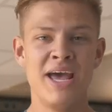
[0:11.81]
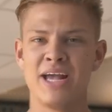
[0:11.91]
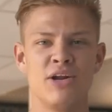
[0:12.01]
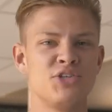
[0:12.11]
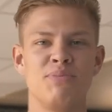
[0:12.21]

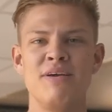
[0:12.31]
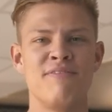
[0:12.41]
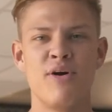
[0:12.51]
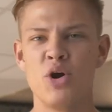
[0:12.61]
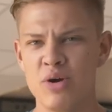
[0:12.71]
It can also be a
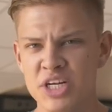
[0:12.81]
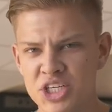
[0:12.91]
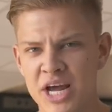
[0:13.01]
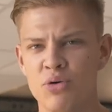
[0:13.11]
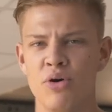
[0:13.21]
photo in
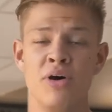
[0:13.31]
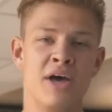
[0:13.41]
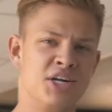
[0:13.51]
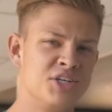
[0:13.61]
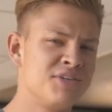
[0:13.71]
general,
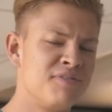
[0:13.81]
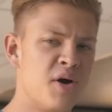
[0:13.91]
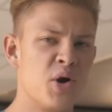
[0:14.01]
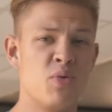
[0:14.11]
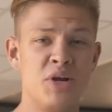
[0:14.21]
just a
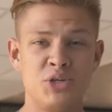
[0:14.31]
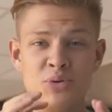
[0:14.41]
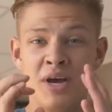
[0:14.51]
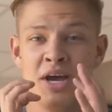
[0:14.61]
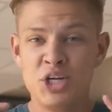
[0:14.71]
photo in which
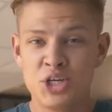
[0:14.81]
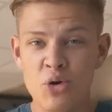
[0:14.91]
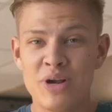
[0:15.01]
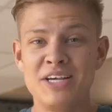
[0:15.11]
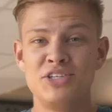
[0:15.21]
you
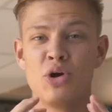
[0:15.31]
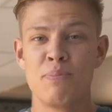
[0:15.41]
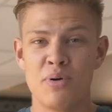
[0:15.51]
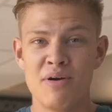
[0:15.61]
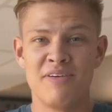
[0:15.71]
showcase your
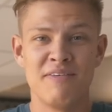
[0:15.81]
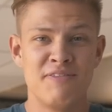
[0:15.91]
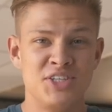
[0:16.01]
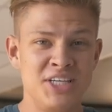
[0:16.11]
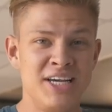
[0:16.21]
perfect
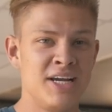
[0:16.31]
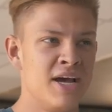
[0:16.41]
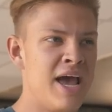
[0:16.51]
physique.